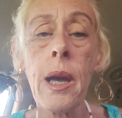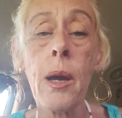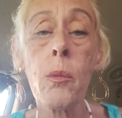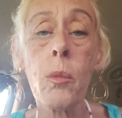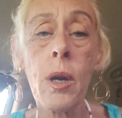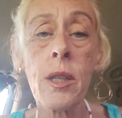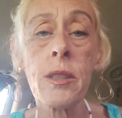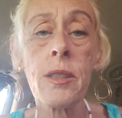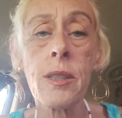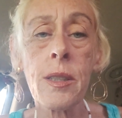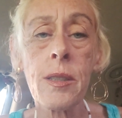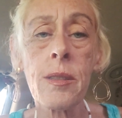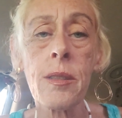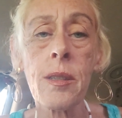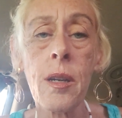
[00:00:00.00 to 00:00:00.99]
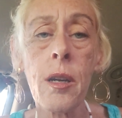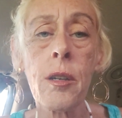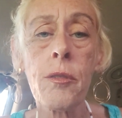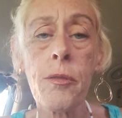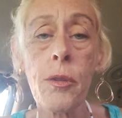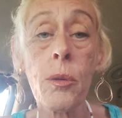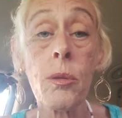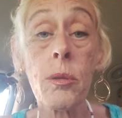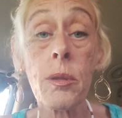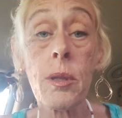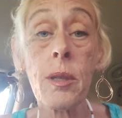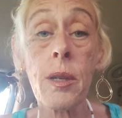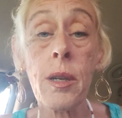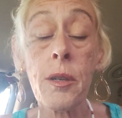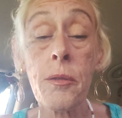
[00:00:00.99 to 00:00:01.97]
and watched this unfold
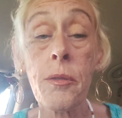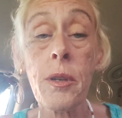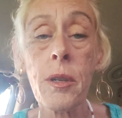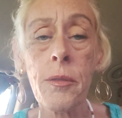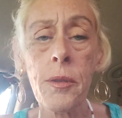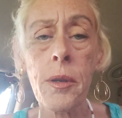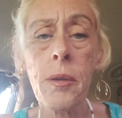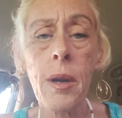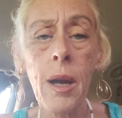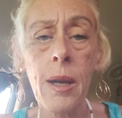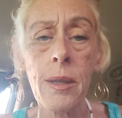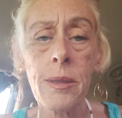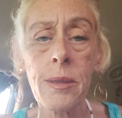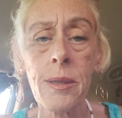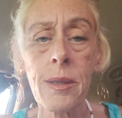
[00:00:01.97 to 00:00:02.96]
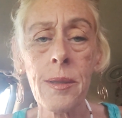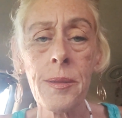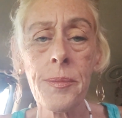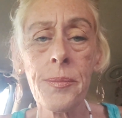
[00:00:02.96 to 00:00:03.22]
in front of your eyes,